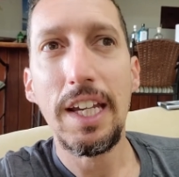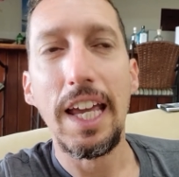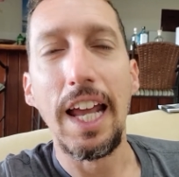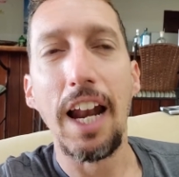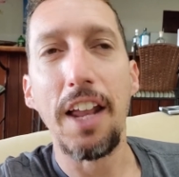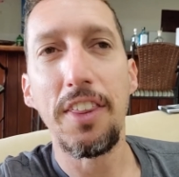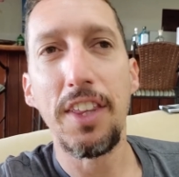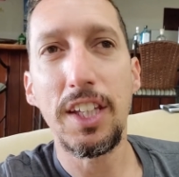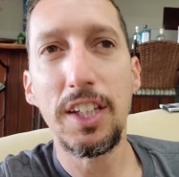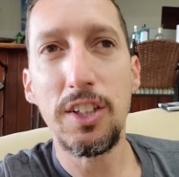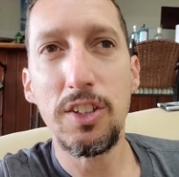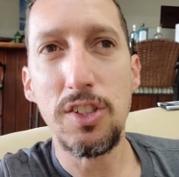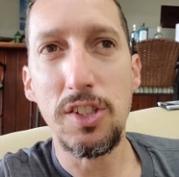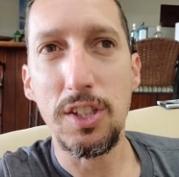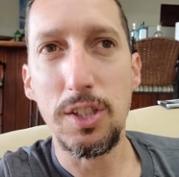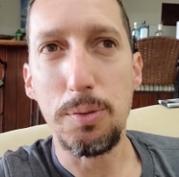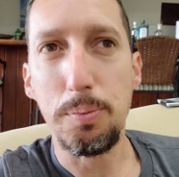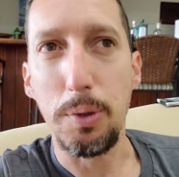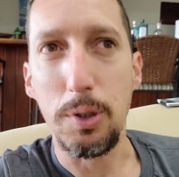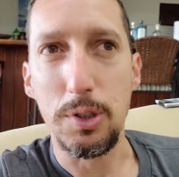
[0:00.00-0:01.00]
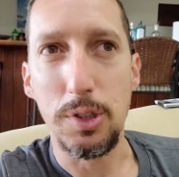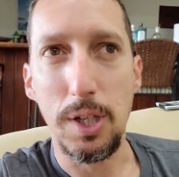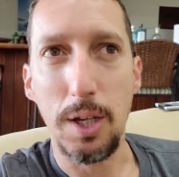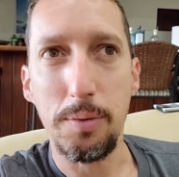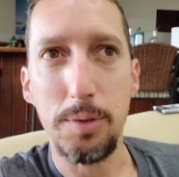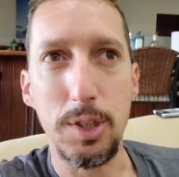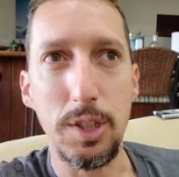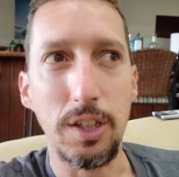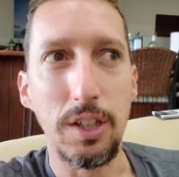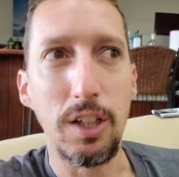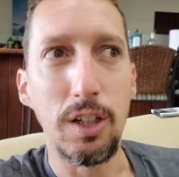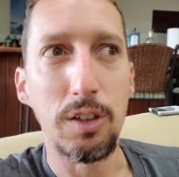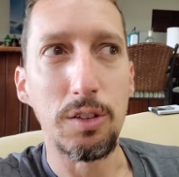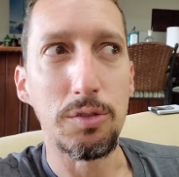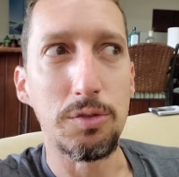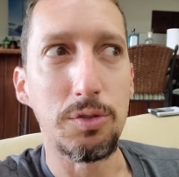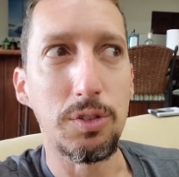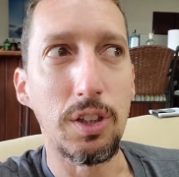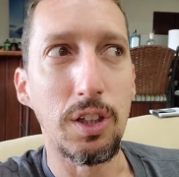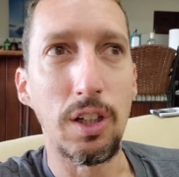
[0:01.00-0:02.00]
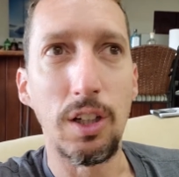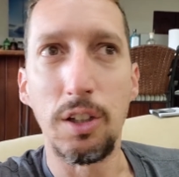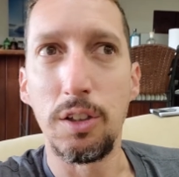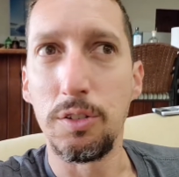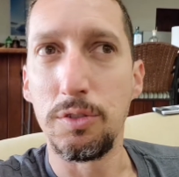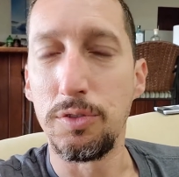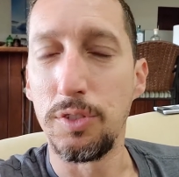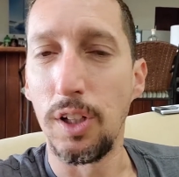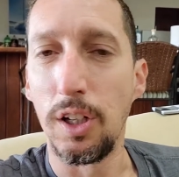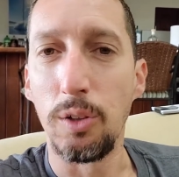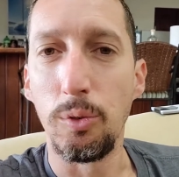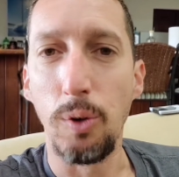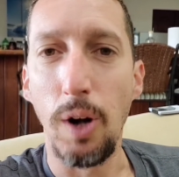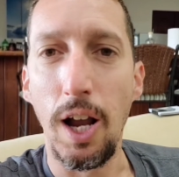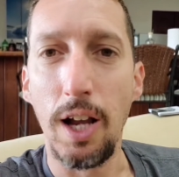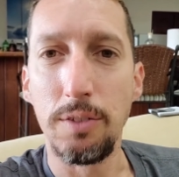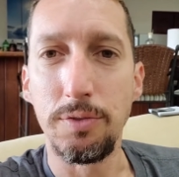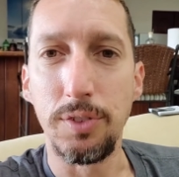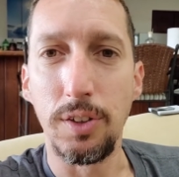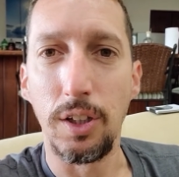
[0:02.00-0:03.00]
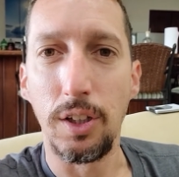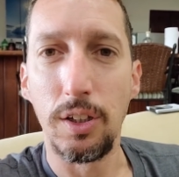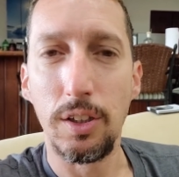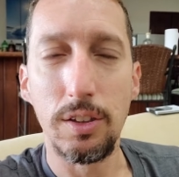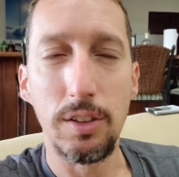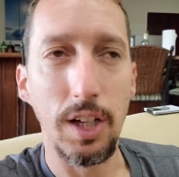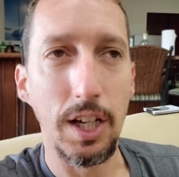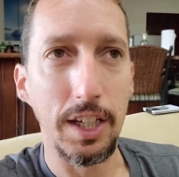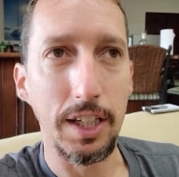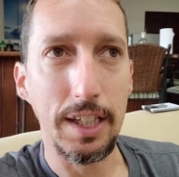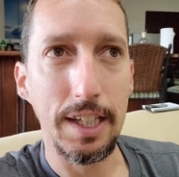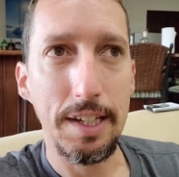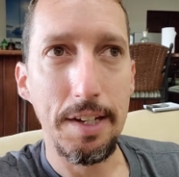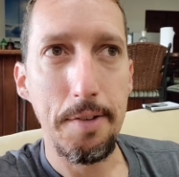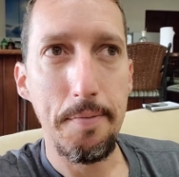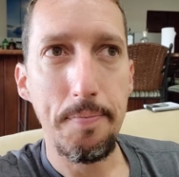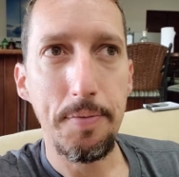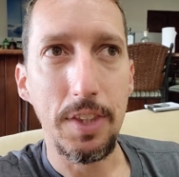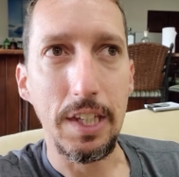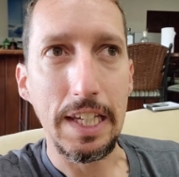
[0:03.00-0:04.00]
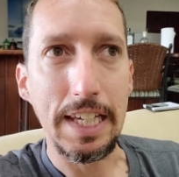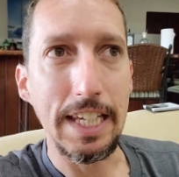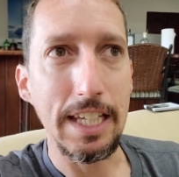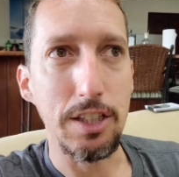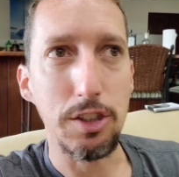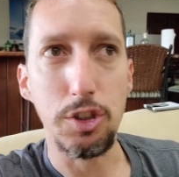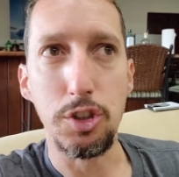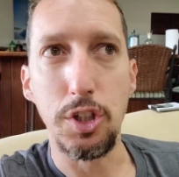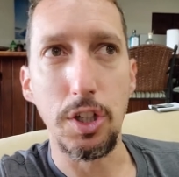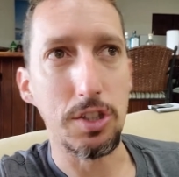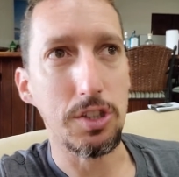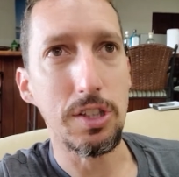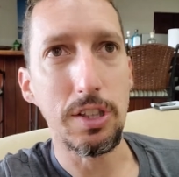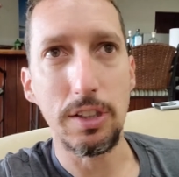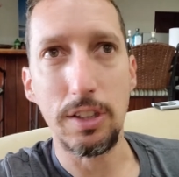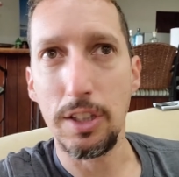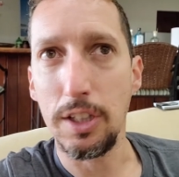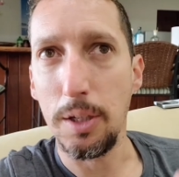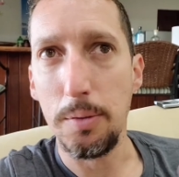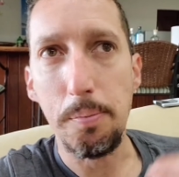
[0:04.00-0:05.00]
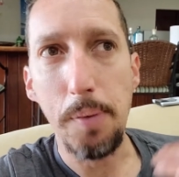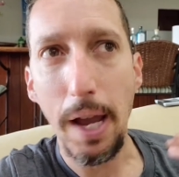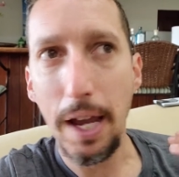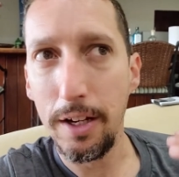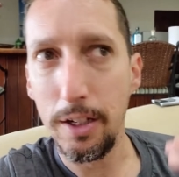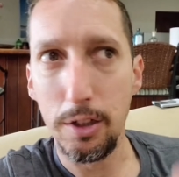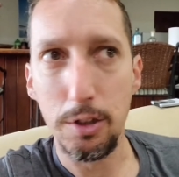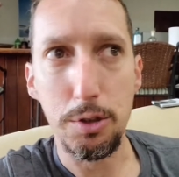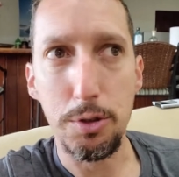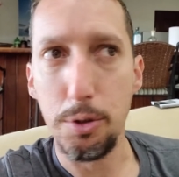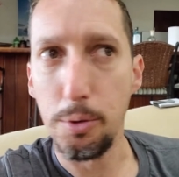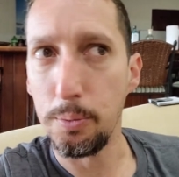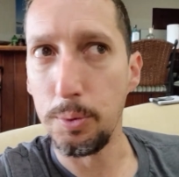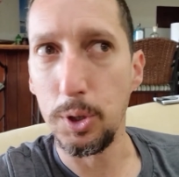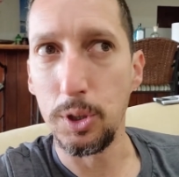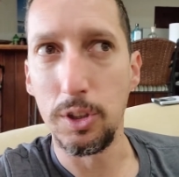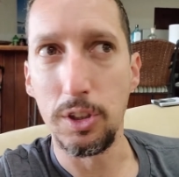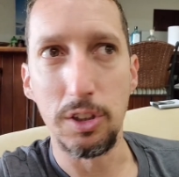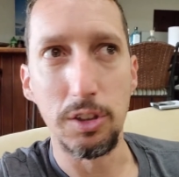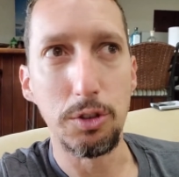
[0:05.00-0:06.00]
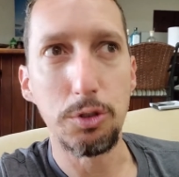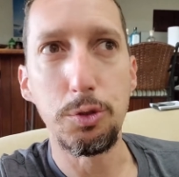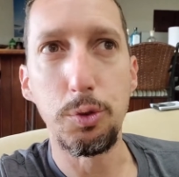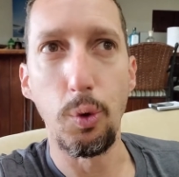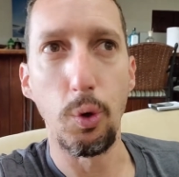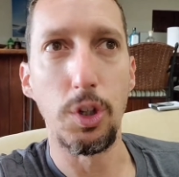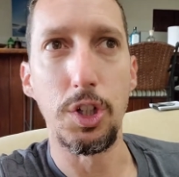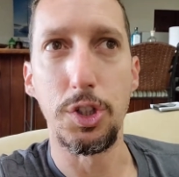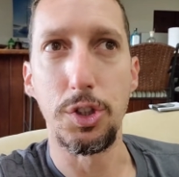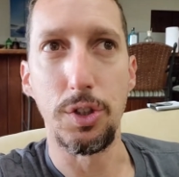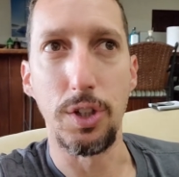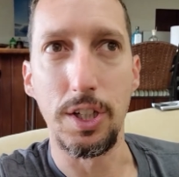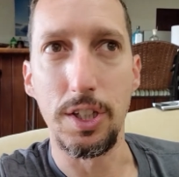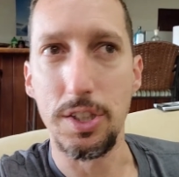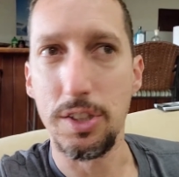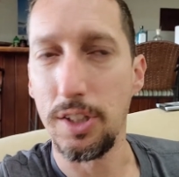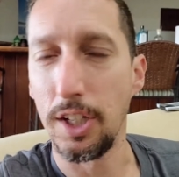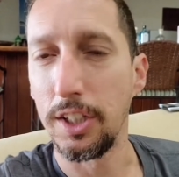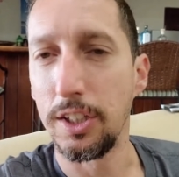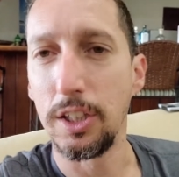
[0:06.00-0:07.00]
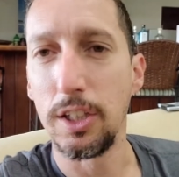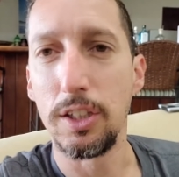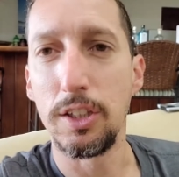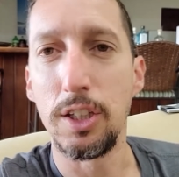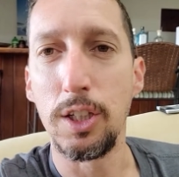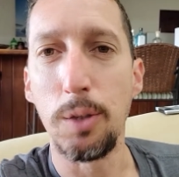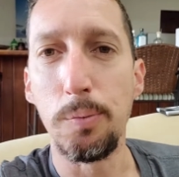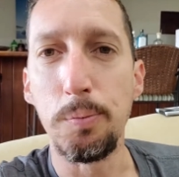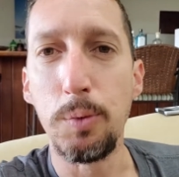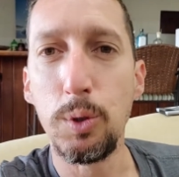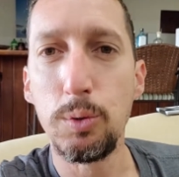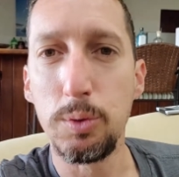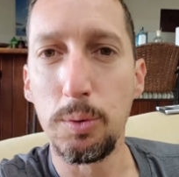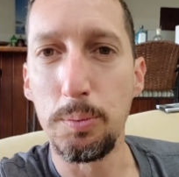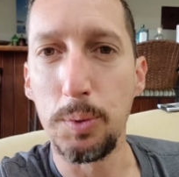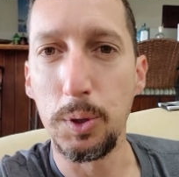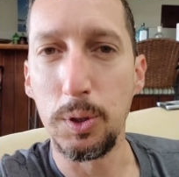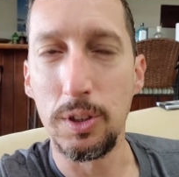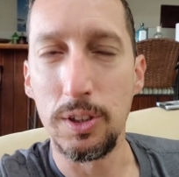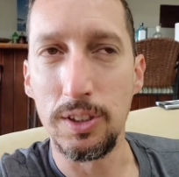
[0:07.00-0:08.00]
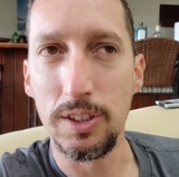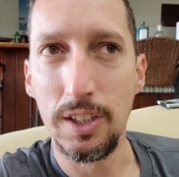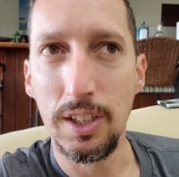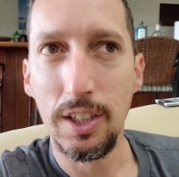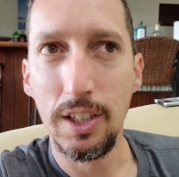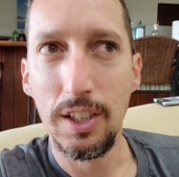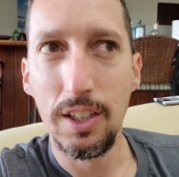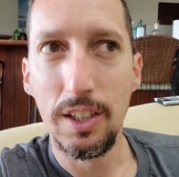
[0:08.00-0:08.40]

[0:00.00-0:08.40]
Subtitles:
And I think there's this perception of Rafa, like he's just the impenetrable fortress, like the immovable,